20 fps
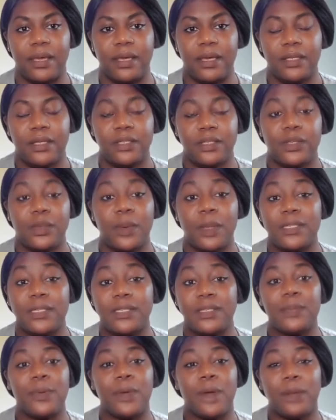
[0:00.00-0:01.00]
So what's
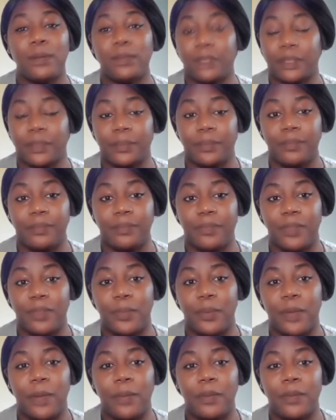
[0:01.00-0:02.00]
the problem? The
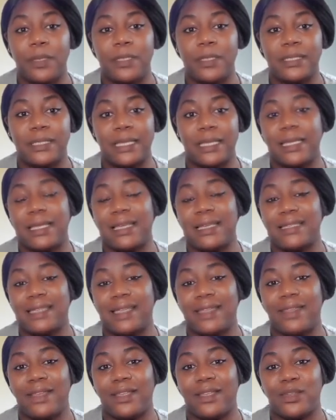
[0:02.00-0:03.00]
problem is that
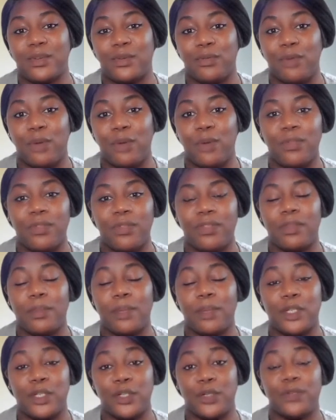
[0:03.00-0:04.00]
there's growth in the
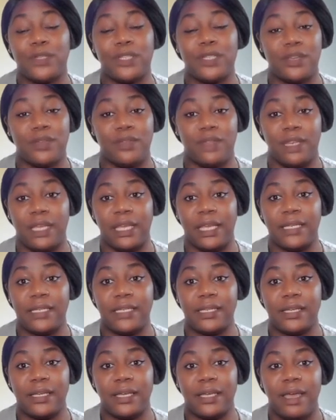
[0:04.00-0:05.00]
maturity of the need.